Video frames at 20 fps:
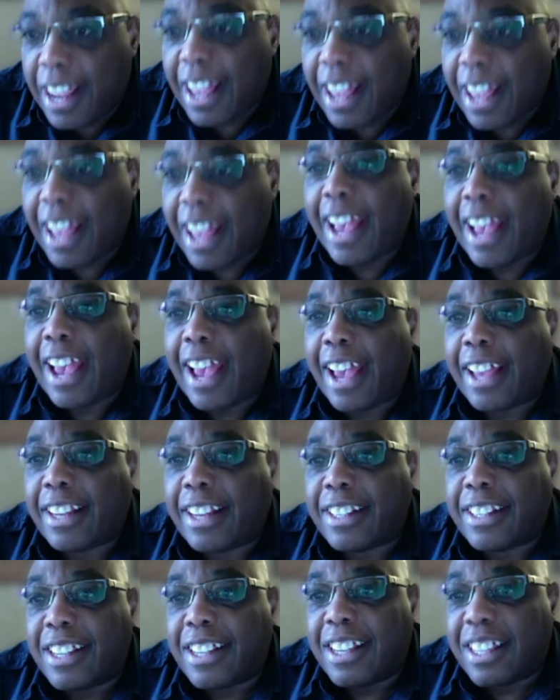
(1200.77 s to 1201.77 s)

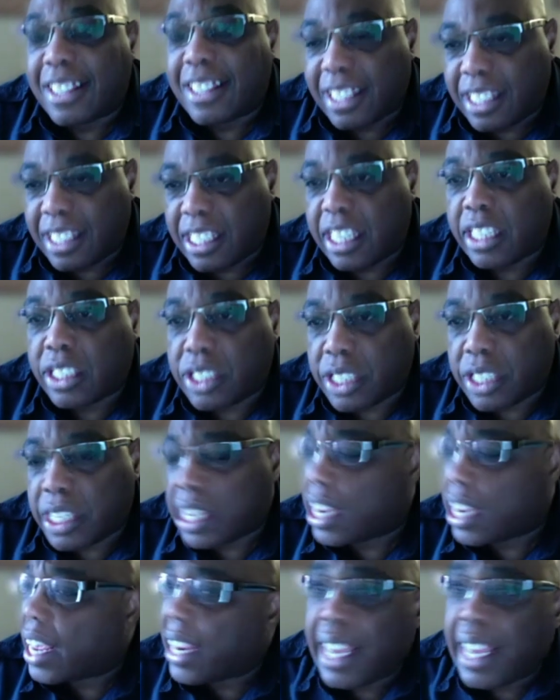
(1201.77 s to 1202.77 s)
and the teacher
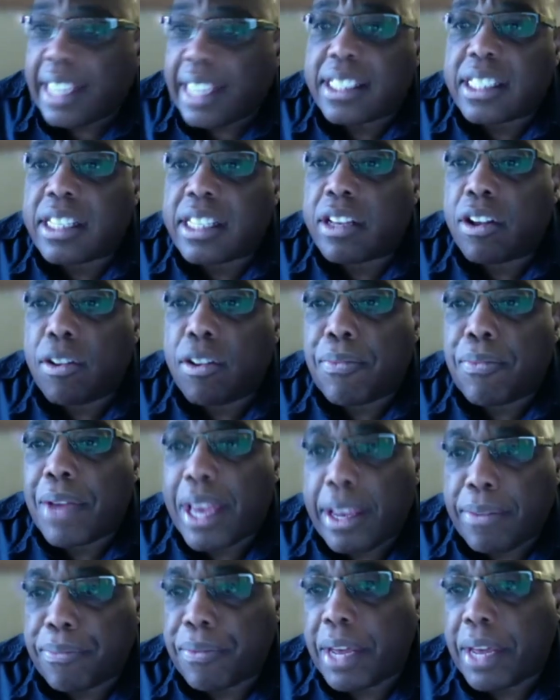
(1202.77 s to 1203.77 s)
and they still
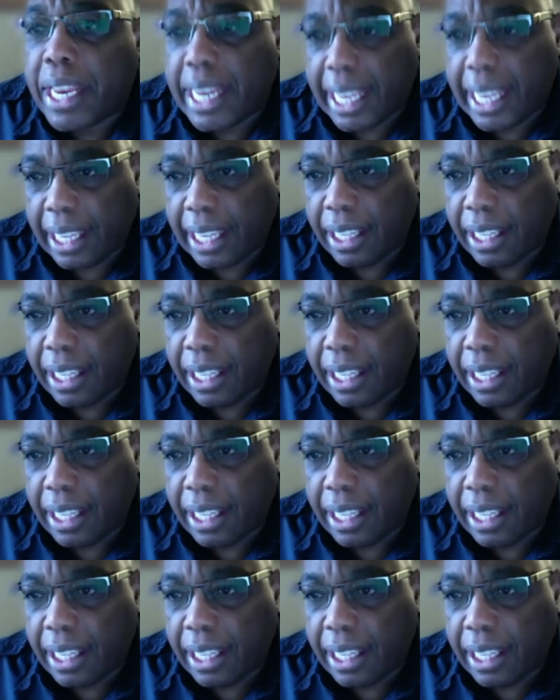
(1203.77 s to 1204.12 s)
made money